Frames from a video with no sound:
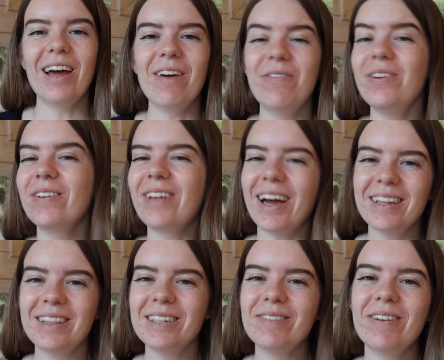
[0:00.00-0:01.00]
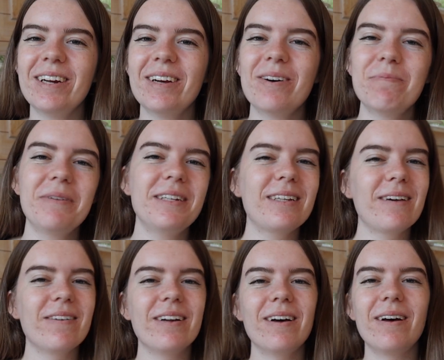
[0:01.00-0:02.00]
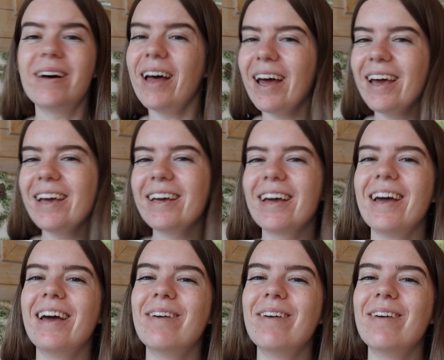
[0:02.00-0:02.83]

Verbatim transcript: If you liked this video, please give it a like.